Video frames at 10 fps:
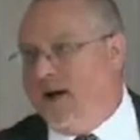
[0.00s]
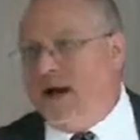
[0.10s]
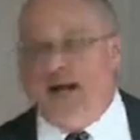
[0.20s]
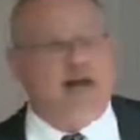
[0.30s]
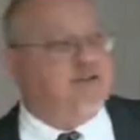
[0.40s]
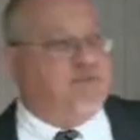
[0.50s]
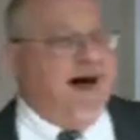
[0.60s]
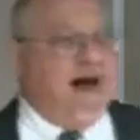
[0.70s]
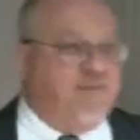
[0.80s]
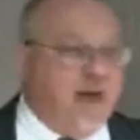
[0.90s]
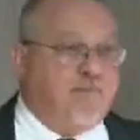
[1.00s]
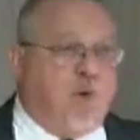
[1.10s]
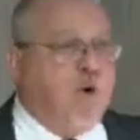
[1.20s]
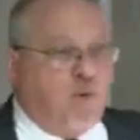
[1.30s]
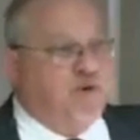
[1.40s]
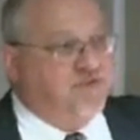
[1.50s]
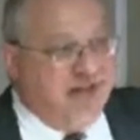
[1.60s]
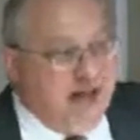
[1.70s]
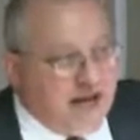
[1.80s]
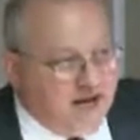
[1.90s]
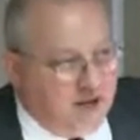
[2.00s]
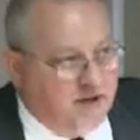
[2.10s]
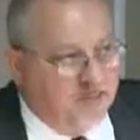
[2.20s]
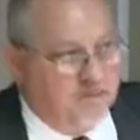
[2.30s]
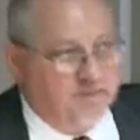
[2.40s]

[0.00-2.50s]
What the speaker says: And in his mind, that boy was dead.